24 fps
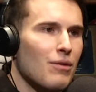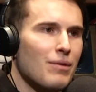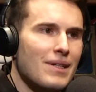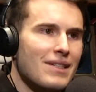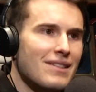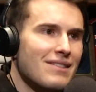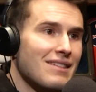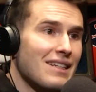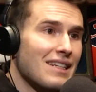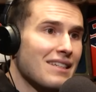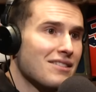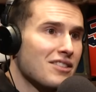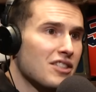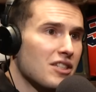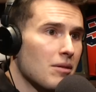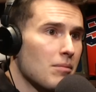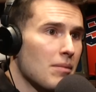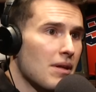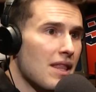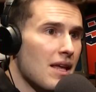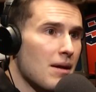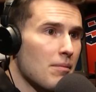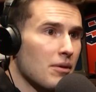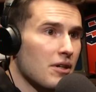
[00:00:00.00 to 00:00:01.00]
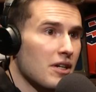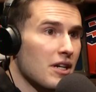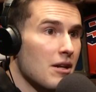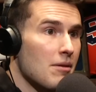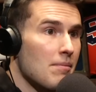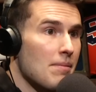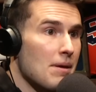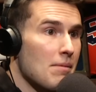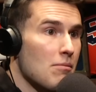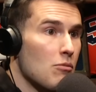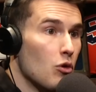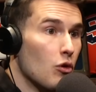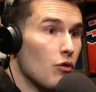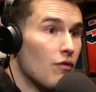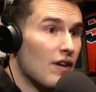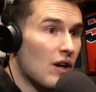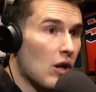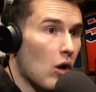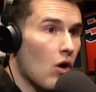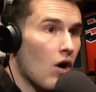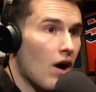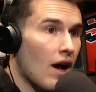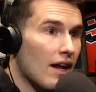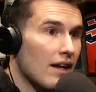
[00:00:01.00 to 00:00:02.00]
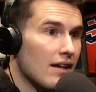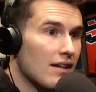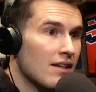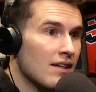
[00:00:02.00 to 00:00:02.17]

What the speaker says: and some of them are going to be moving on.